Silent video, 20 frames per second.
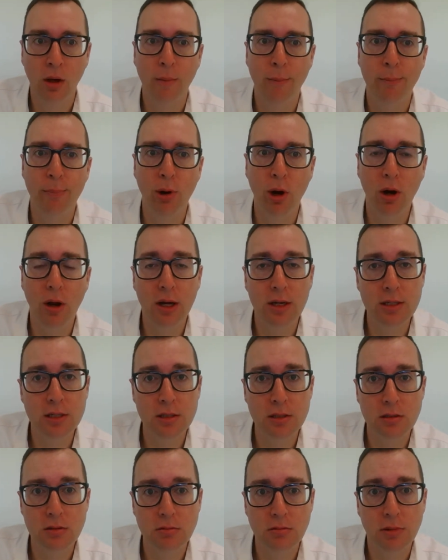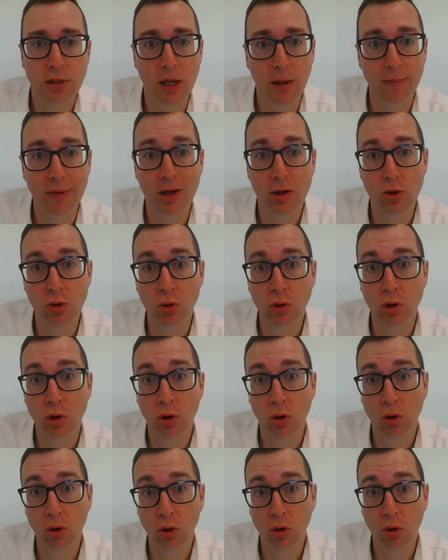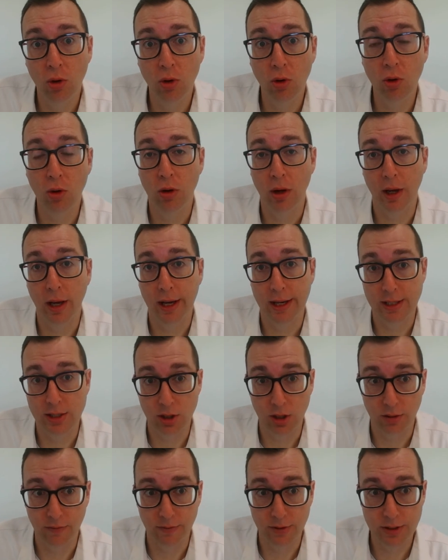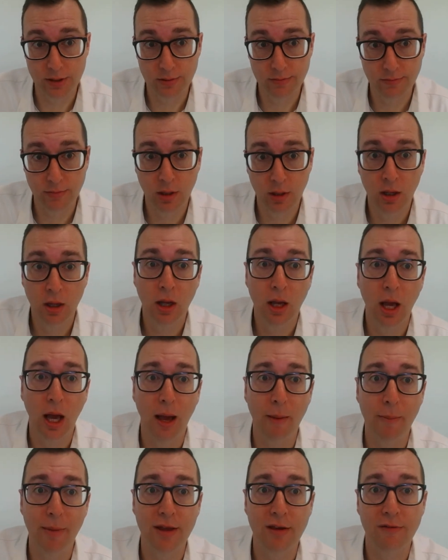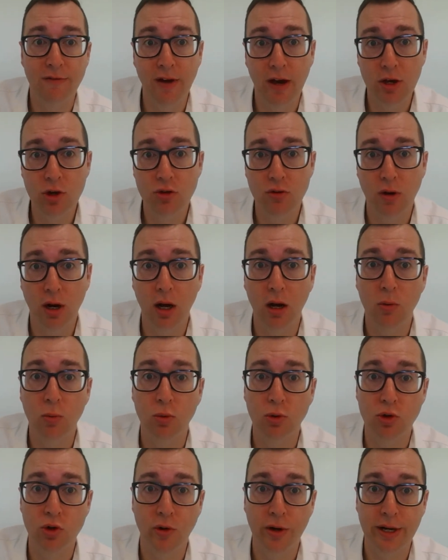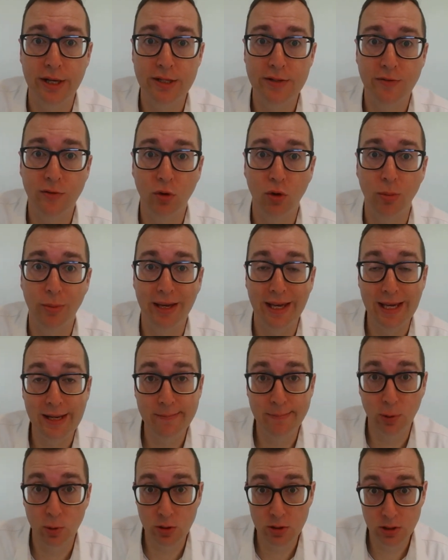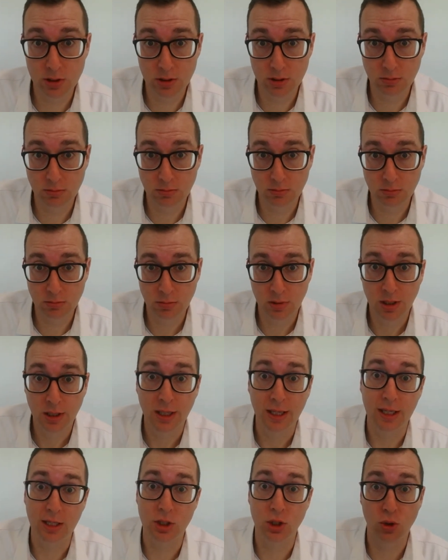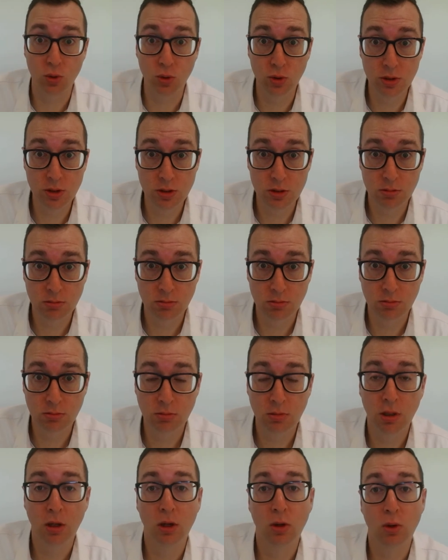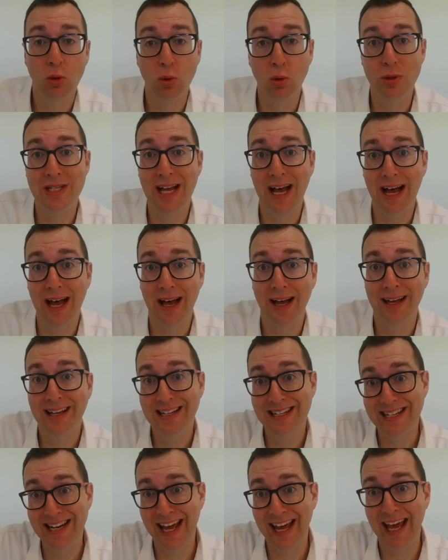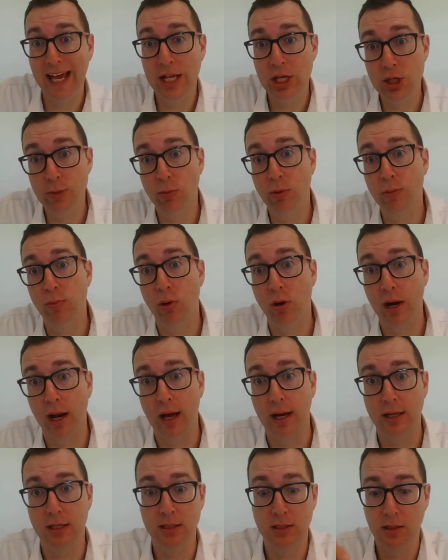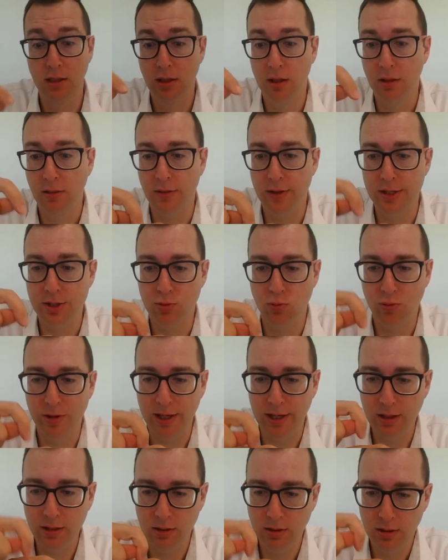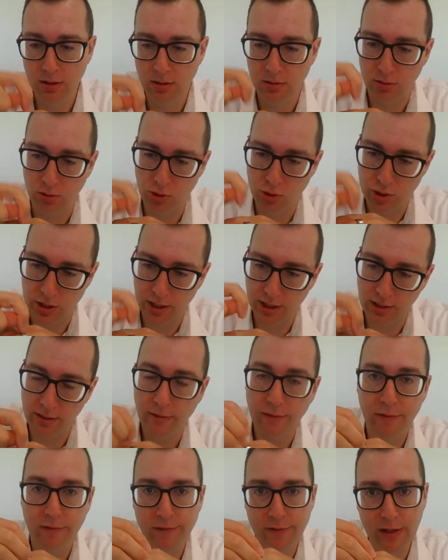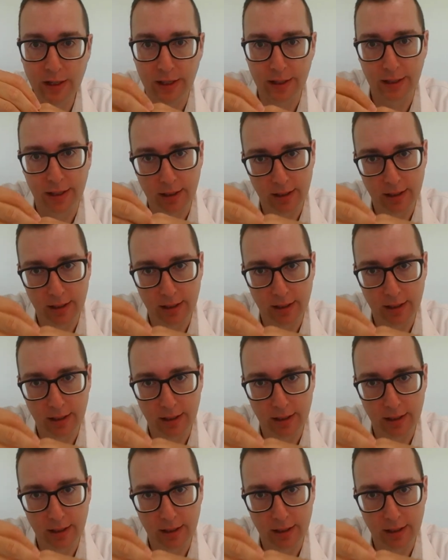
Products can be a good or a service. A manufacturer will transform inputs into goods. Goods are tangible products. This ring, you can feel it.